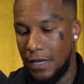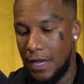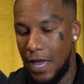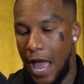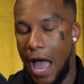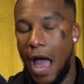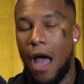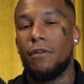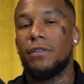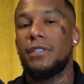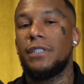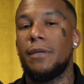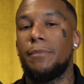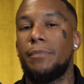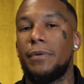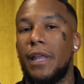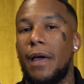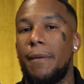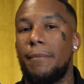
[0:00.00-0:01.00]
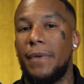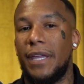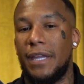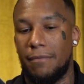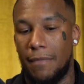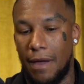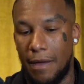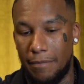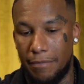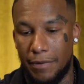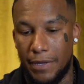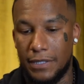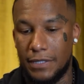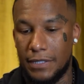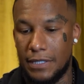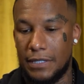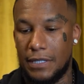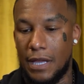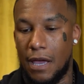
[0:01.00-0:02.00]
How simple I made my
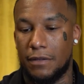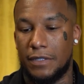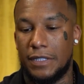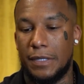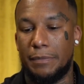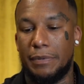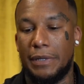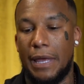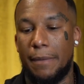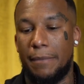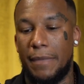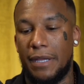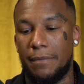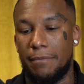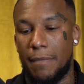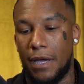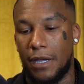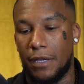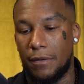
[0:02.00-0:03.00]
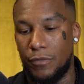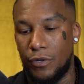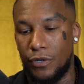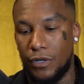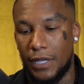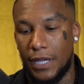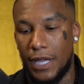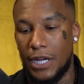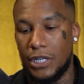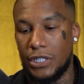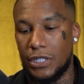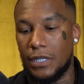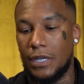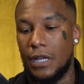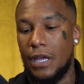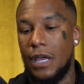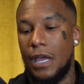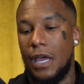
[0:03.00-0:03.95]
business, how simple I make my communication,